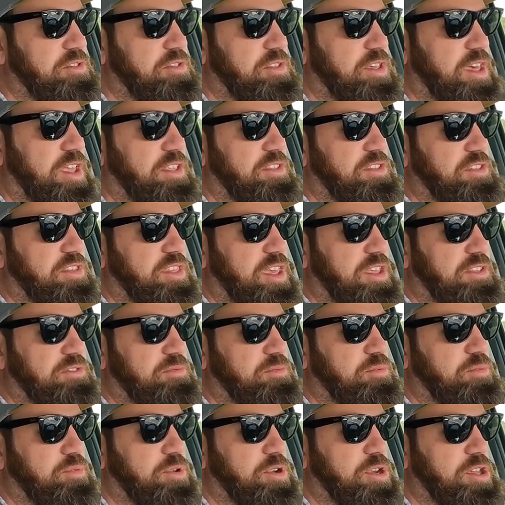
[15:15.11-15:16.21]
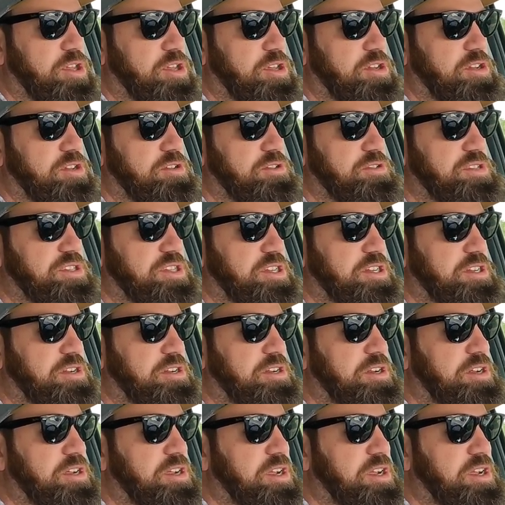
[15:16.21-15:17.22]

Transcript: So that's, that's pretty good news here.